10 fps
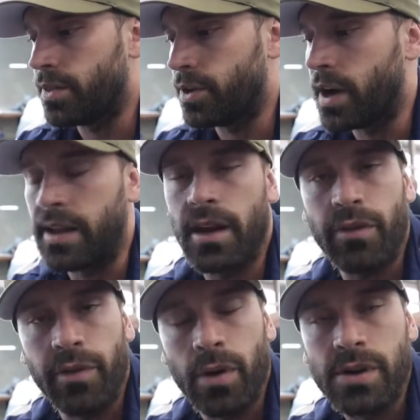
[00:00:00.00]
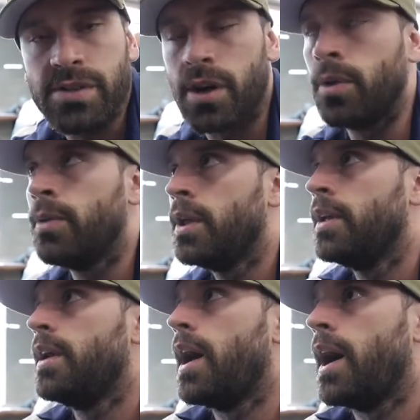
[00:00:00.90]
you're not there for. So
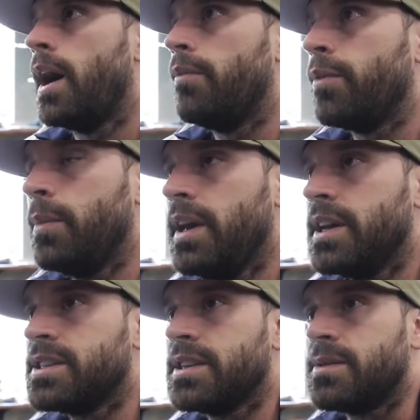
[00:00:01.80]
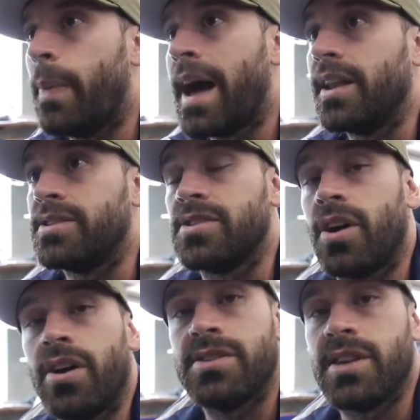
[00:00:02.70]
uh, for me, it's, it's balance is
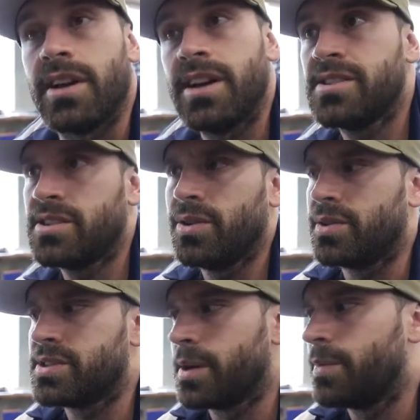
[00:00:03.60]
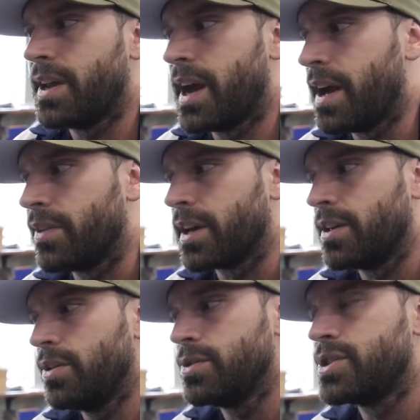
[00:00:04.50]
the hardest thing, and it's still something that I have like
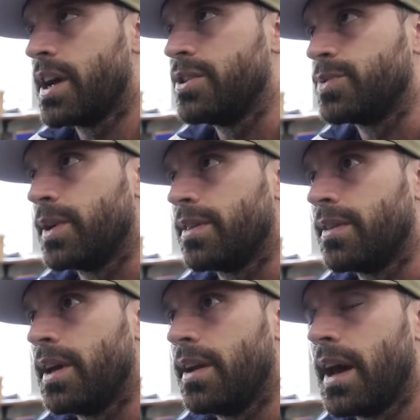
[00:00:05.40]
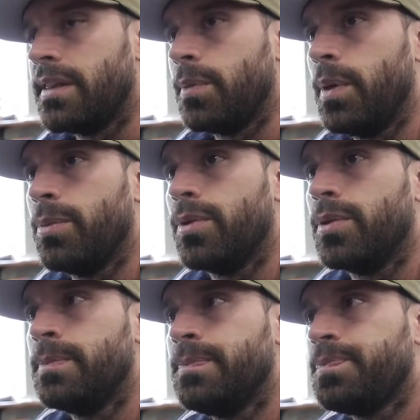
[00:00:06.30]
a huge challenge with, and I think
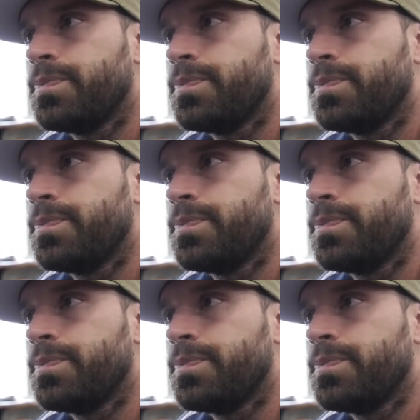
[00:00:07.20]
people